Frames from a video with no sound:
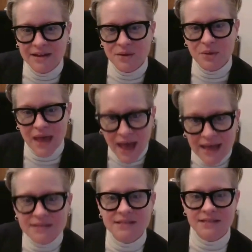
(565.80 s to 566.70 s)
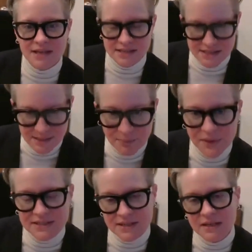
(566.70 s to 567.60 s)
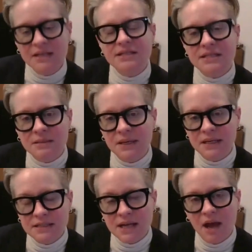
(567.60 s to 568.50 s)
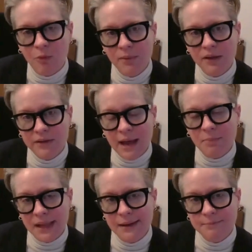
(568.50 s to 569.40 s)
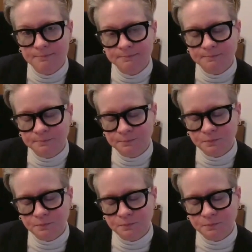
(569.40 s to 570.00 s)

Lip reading: And that's as simple as it needs to be to help build that plan.